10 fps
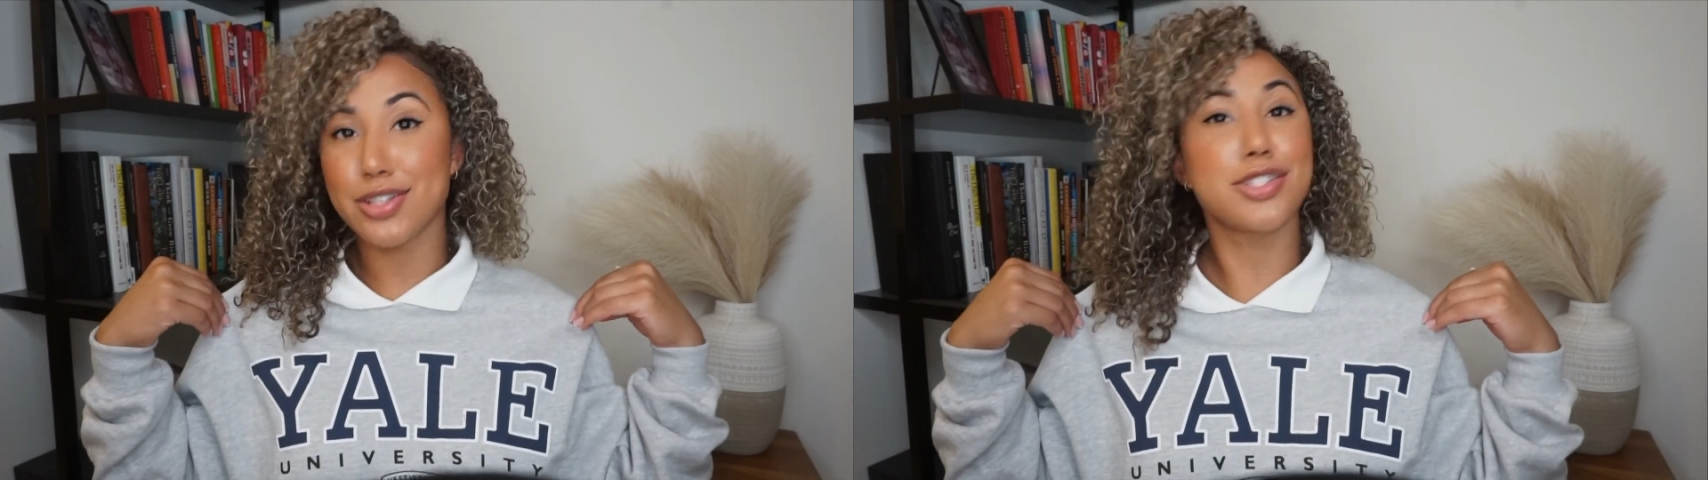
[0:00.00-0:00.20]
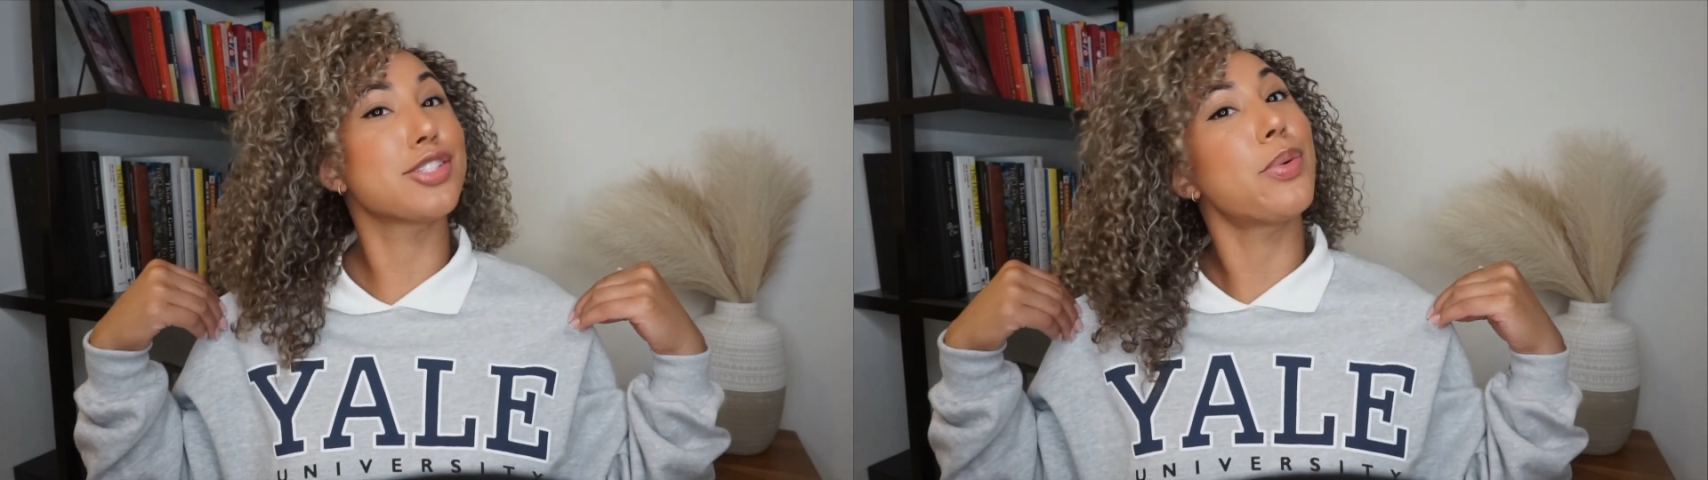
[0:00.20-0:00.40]

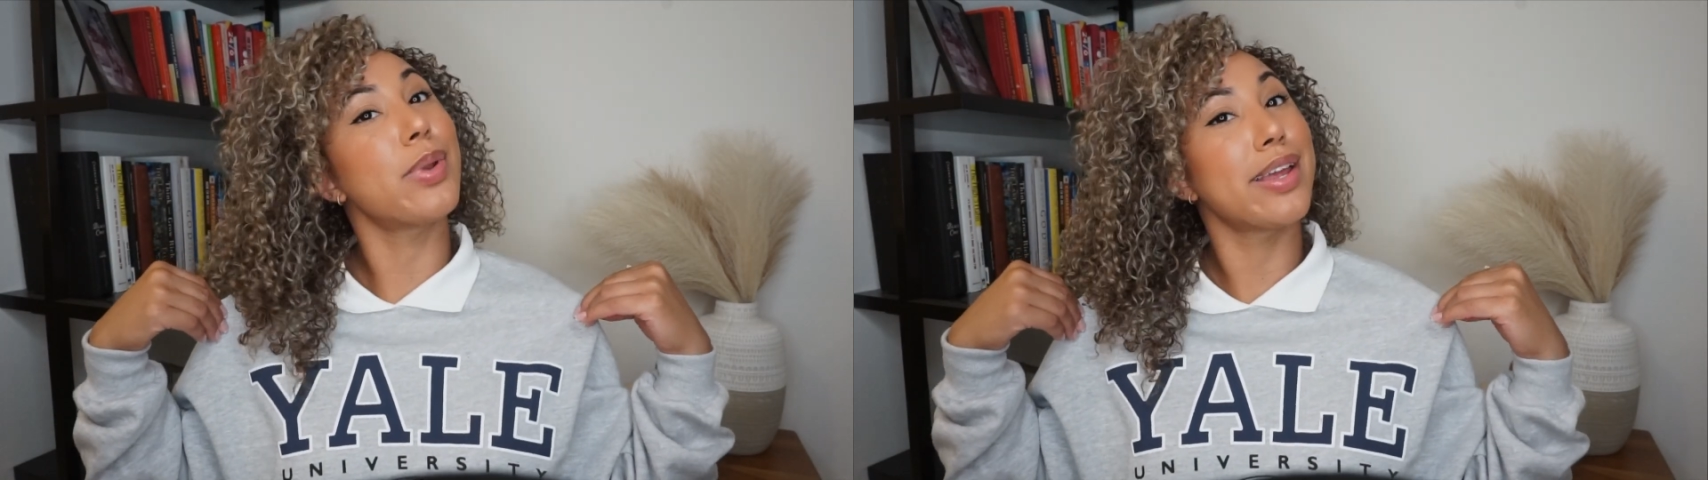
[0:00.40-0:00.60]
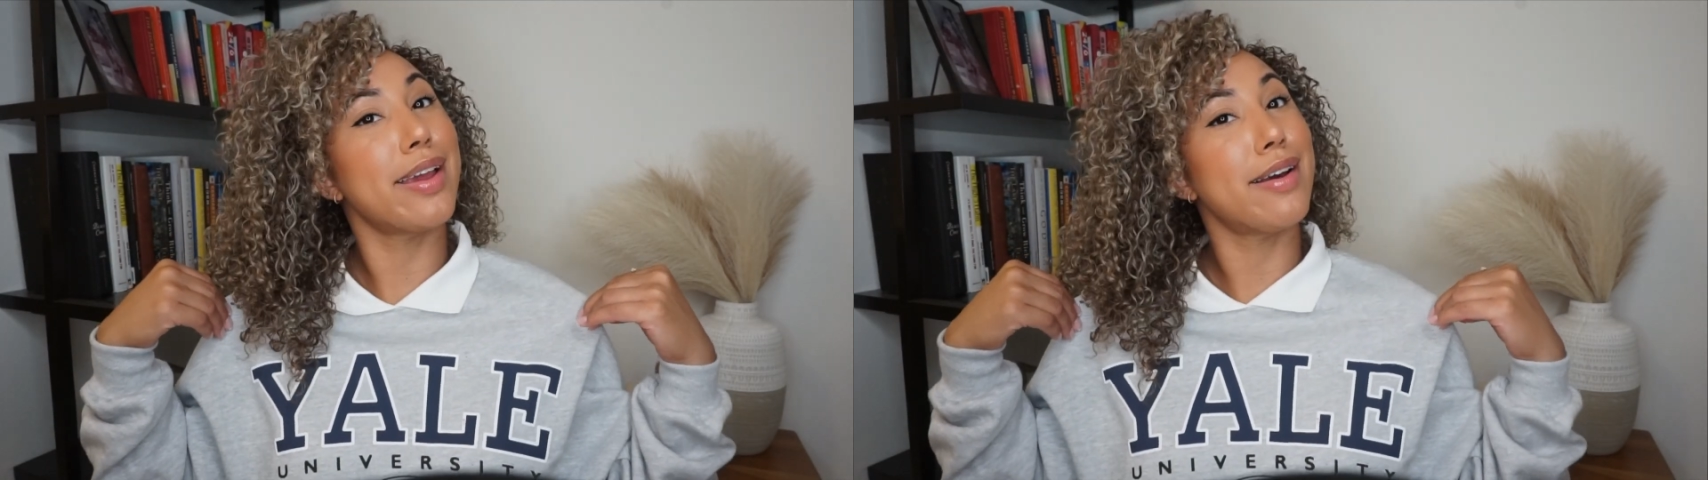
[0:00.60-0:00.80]
she's going
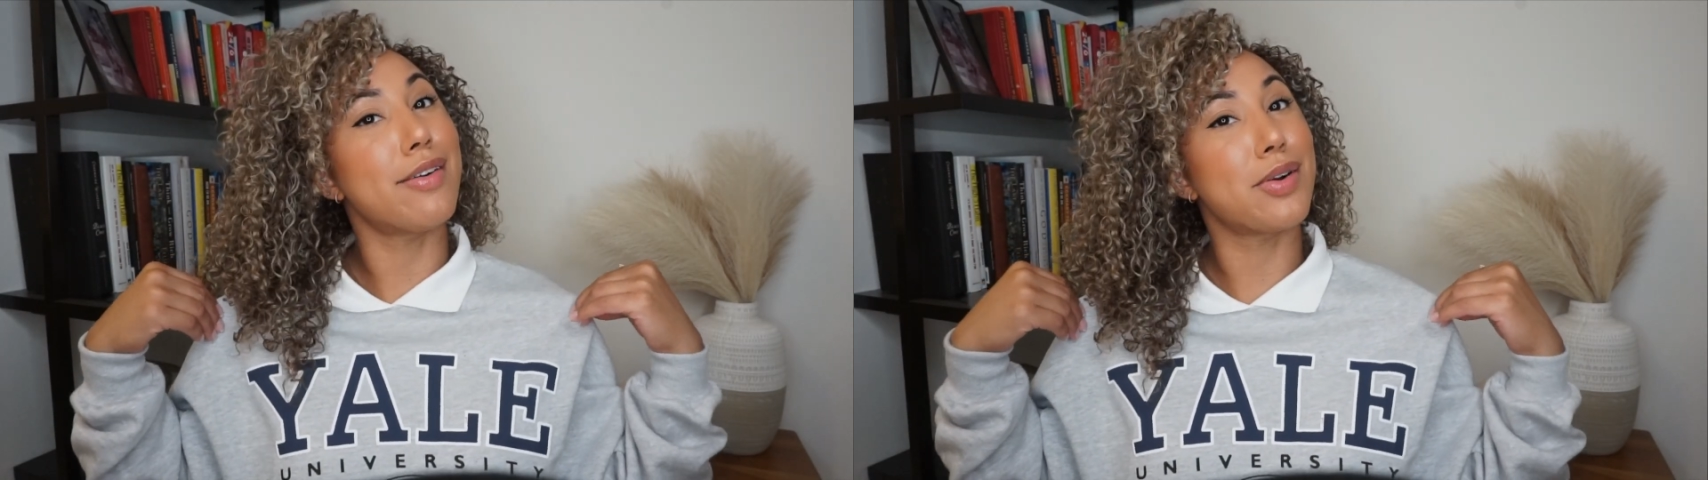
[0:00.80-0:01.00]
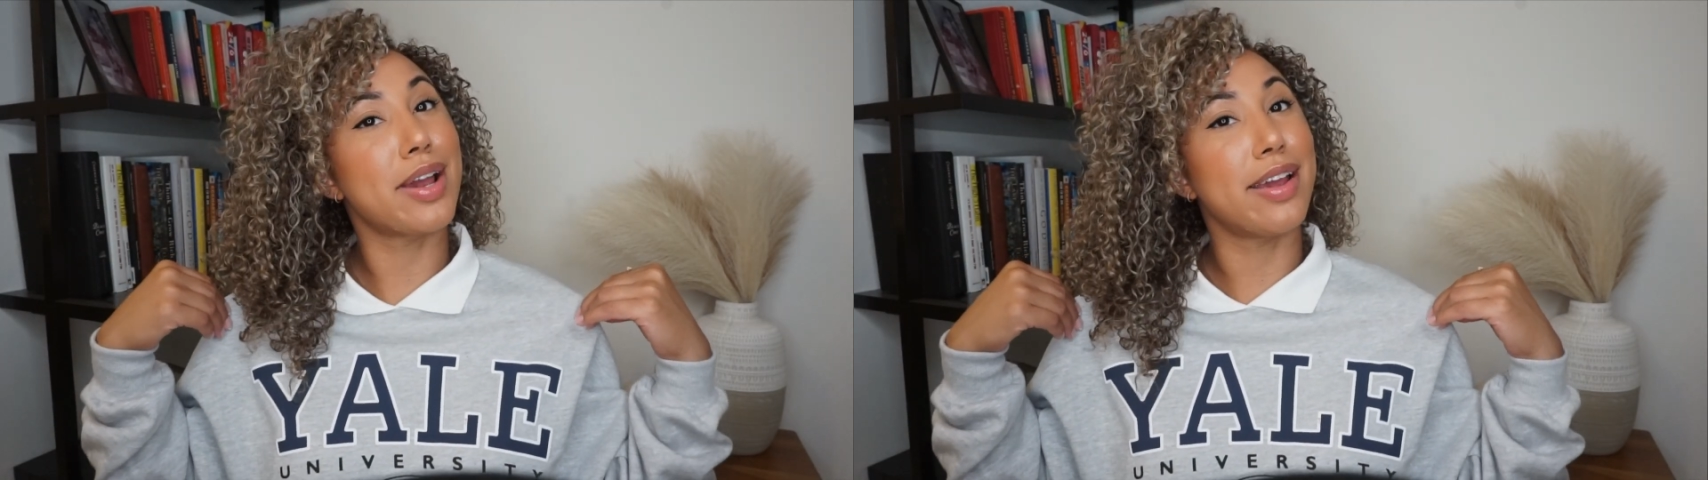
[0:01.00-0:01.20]
to
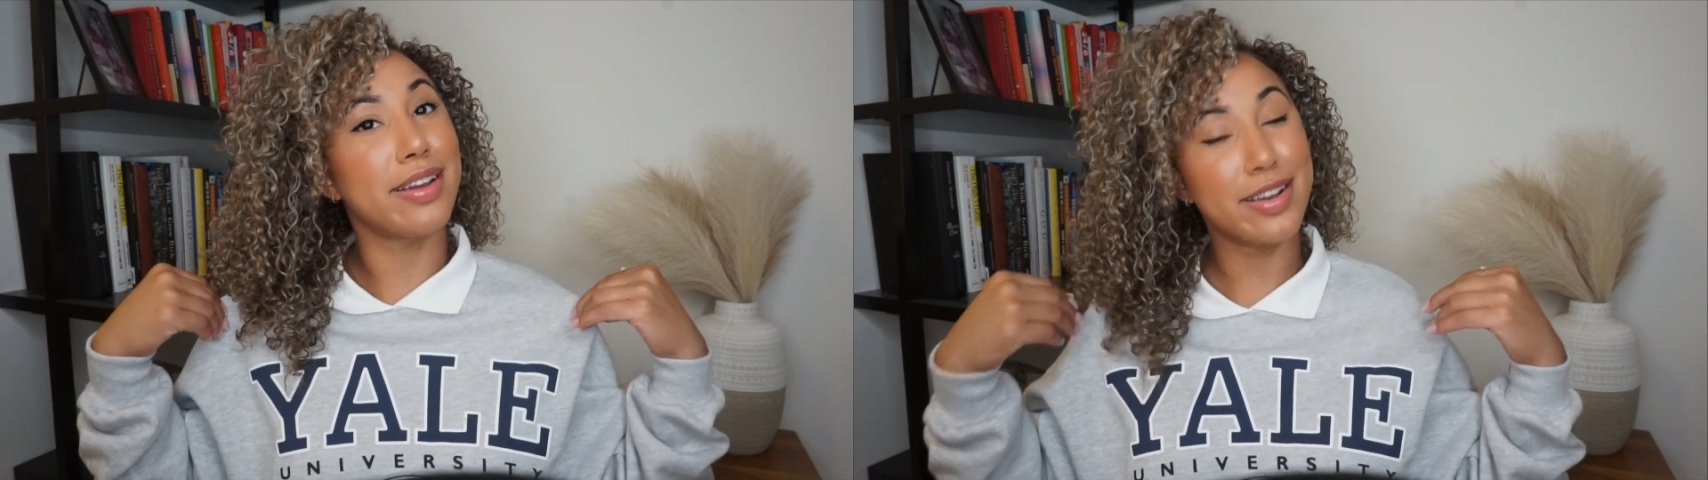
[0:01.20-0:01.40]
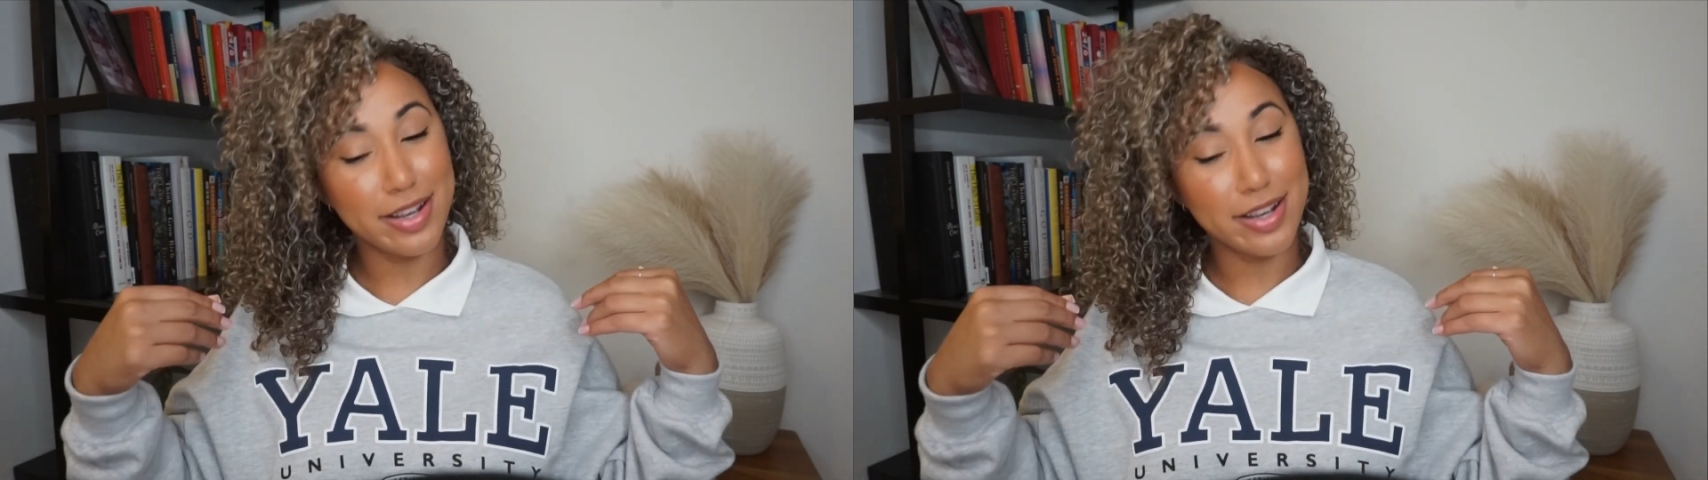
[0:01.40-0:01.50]
Yale, okay?